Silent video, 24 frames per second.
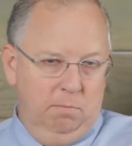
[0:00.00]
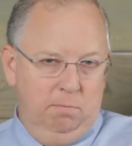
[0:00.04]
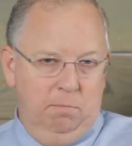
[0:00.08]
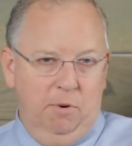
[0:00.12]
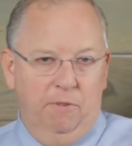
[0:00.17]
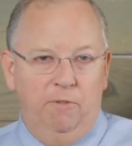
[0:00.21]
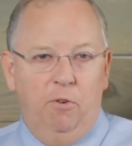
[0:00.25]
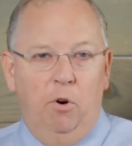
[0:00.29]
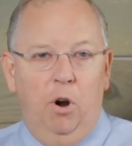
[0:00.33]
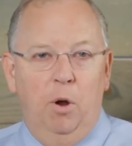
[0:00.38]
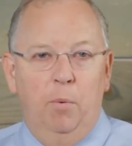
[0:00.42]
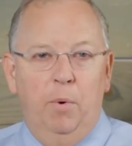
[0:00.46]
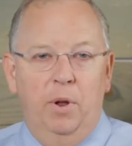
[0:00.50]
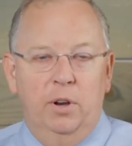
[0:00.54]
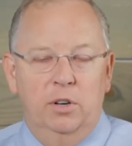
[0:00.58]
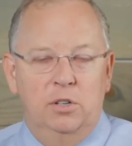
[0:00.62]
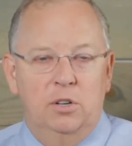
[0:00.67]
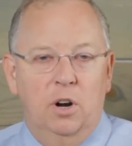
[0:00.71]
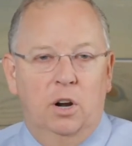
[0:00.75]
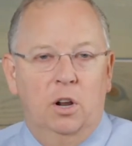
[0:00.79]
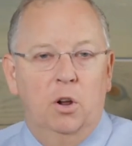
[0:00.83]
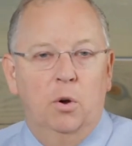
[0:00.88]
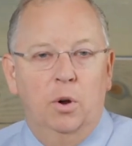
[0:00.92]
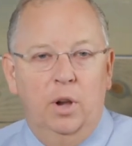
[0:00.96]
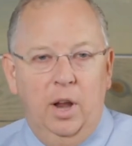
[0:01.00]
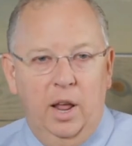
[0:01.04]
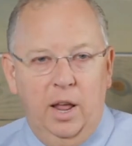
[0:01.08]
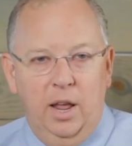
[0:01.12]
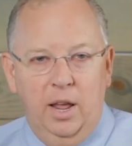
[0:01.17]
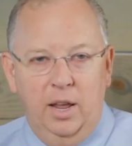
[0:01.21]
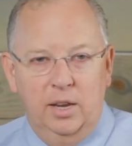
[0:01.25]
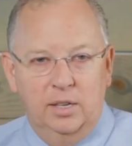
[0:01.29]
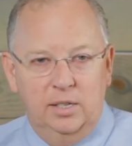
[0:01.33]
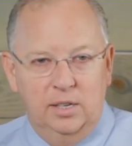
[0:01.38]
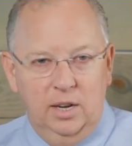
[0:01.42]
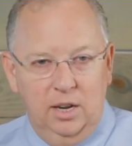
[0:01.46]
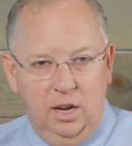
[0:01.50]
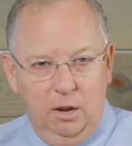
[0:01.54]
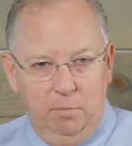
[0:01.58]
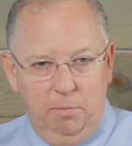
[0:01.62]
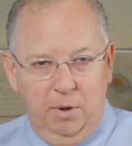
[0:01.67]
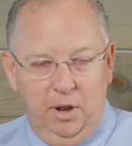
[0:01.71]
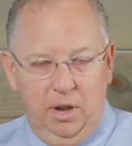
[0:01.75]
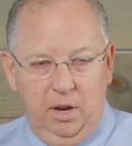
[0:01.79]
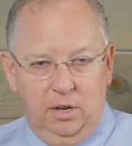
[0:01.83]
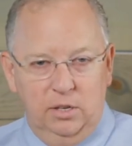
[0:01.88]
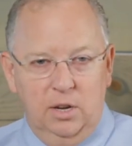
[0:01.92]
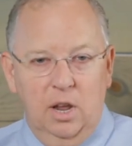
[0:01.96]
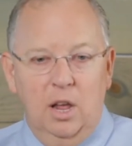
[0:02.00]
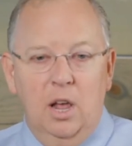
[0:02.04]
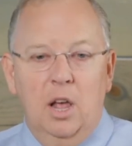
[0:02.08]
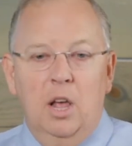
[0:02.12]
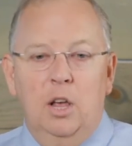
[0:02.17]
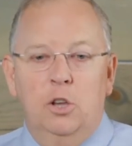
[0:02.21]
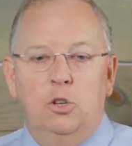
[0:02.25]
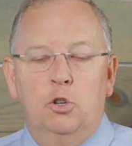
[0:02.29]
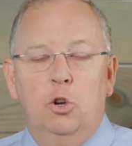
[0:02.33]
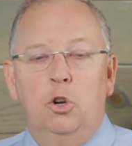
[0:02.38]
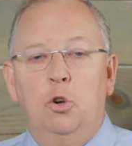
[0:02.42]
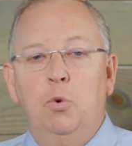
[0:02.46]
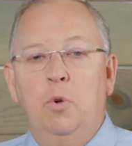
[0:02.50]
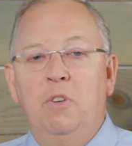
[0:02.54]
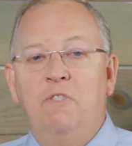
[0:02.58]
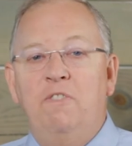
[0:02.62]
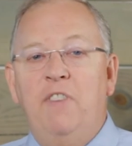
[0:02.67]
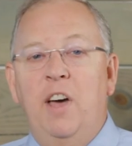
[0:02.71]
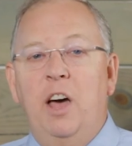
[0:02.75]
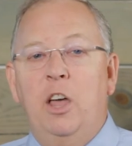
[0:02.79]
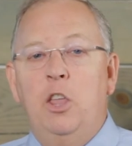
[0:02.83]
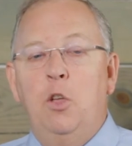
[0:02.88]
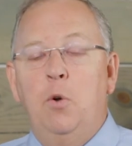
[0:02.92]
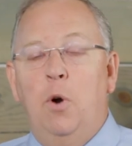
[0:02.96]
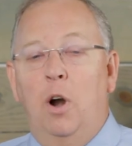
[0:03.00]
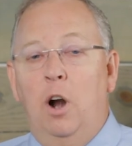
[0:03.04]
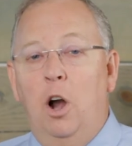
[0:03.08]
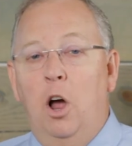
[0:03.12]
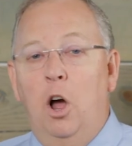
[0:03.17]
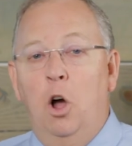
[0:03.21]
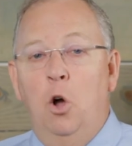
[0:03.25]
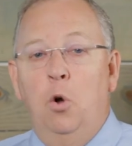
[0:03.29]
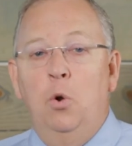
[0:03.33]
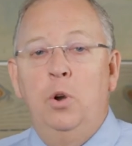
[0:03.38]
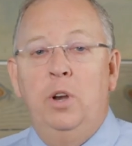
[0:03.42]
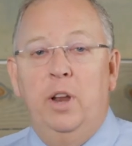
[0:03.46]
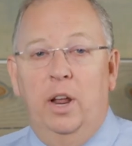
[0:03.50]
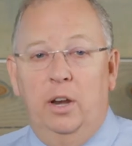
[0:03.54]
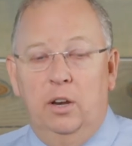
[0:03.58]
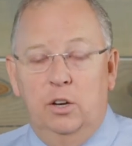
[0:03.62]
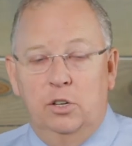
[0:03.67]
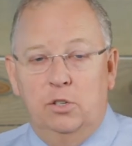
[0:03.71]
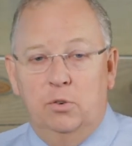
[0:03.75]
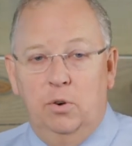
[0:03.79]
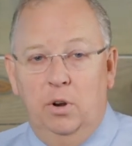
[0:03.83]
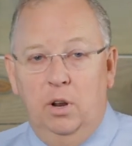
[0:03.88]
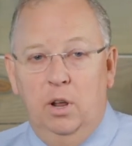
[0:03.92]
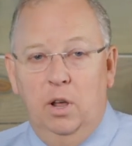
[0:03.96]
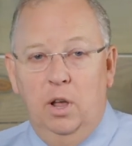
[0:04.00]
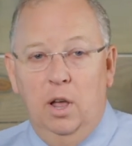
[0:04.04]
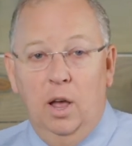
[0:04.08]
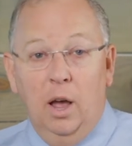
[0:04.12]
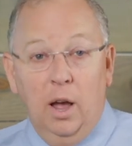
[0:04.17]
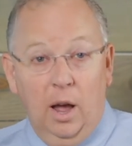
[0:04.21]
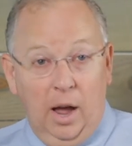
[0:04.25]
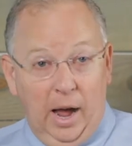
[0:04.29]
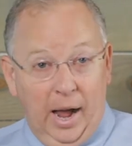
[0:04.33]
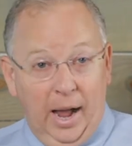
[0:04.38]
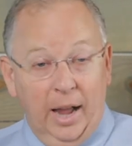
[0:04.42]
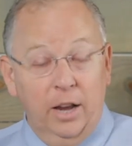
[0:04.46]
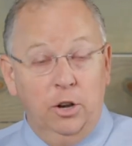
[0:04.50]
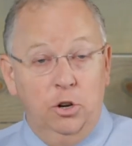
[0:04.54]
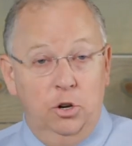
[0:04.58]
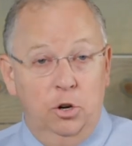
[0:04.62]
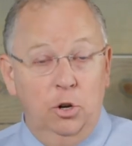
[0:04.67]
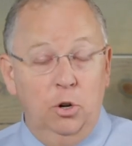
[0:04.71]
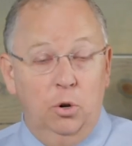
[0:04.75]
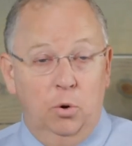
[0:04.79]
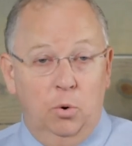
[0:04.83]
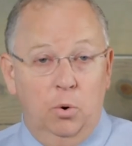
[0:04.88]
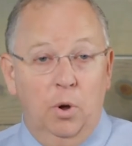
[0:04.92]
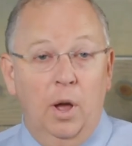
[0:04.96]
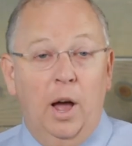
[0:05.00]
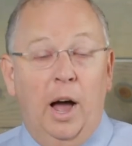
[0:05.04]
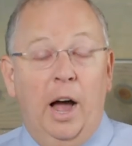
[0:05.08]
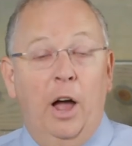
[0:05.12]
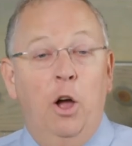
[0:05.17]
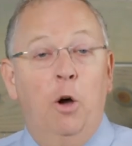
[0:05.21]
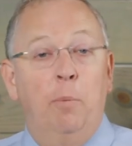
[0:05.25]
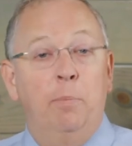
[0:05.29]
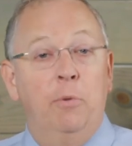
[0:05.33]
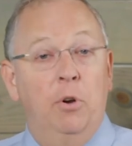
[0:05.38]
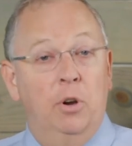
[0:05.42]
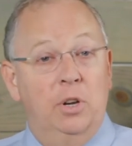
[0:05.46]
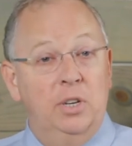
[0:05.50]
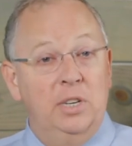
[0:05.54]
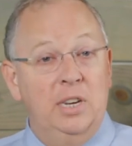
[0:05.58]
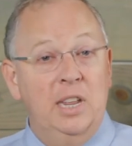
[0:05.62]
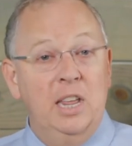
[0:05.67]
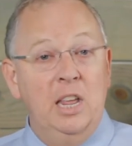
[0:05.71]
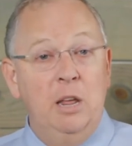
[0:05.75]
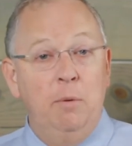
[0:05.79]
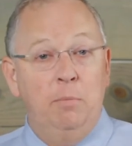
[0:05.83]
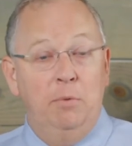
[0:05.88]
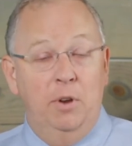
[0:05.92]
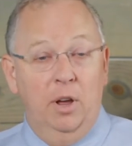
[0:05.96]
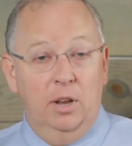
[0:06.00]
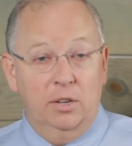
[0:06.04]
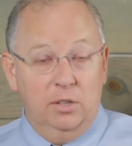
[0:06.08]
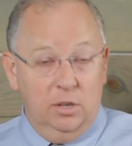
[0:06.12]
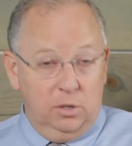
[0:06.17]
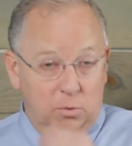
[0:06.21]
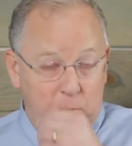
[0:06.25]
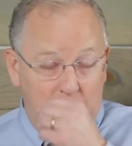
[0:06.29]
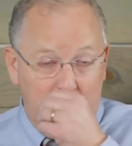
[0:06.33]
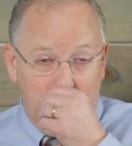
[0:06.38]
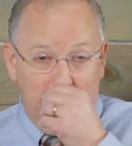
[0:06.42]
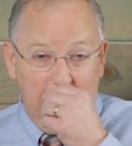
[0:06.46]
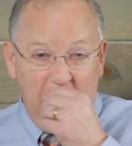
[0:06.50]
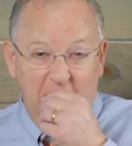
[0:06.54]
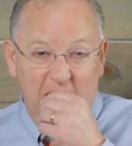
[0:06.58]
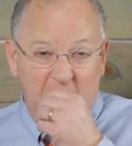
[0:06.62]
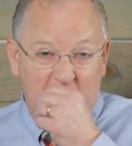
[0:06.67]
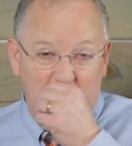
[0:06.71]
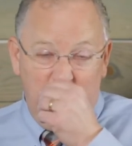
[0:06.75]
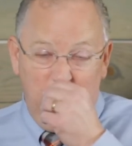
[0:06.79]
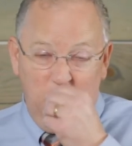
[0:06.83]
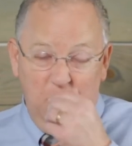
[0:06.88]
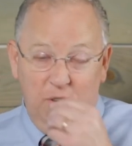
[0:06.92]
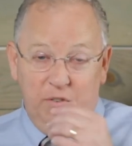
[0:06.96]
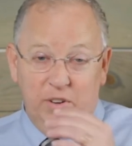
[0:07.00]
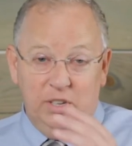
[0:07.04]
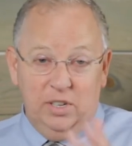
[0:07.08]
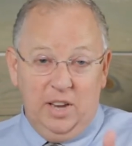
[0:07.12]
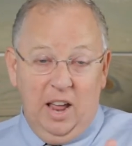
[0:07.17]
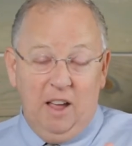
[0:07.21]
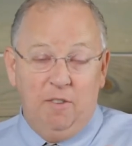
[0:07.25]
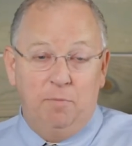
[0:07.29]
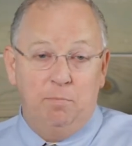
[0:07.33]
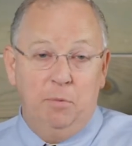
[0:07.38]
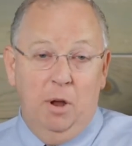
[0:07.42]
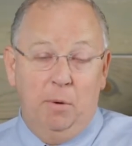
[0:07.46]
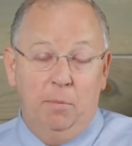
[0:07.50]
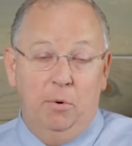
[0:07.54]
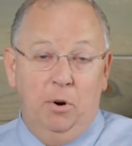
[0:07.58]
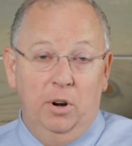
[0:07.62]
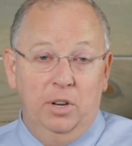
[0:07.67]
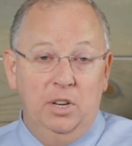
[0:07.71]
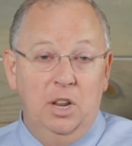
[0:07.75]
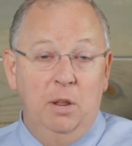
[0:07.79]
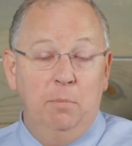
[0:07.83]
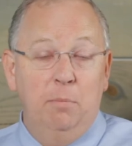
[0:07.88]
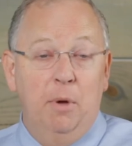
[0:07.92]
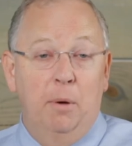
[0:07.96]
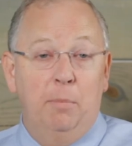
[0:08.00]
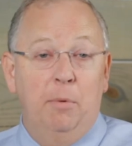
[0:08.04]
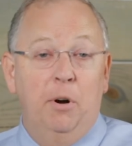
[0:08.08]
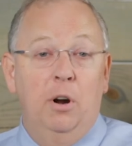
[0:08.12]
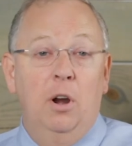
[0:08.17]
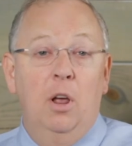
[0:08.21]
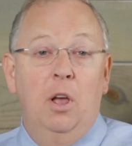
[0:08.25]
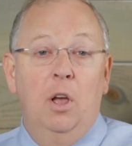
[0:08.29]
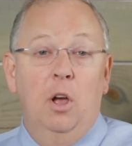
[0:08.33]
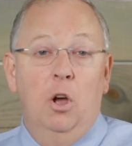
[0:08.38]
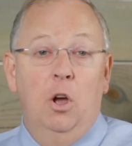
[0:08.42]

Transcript: before I went, started going to AACD meetings. So, do we value our own dentistry? I do. I hope your team does as well. If you have a staff member or team member